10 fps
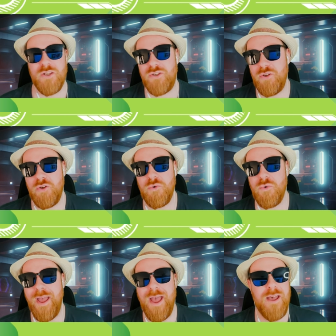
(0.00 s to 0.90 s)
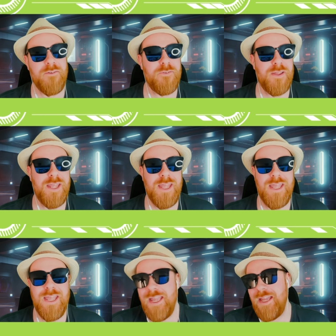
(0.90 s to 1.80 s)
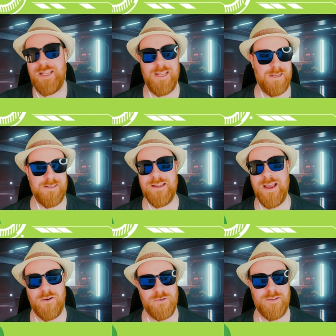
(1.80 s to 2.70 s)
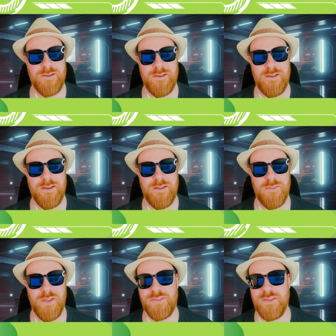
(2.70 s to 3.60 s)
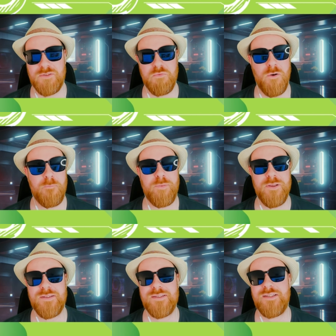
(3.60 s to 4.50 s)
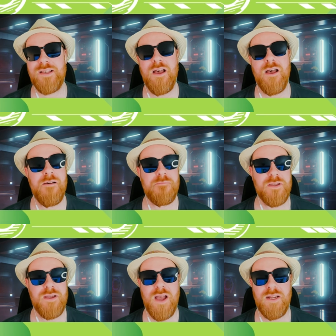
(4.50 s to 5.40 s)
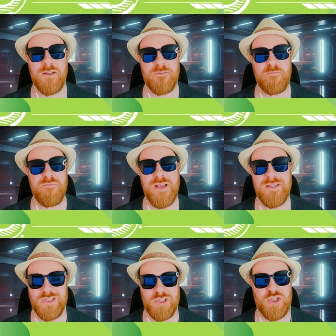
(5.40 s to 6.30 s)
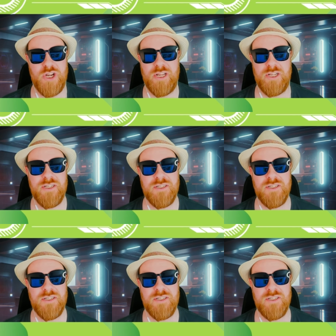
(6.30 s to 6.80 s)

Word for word: do you have any doubt that this won't be some kind of messaging?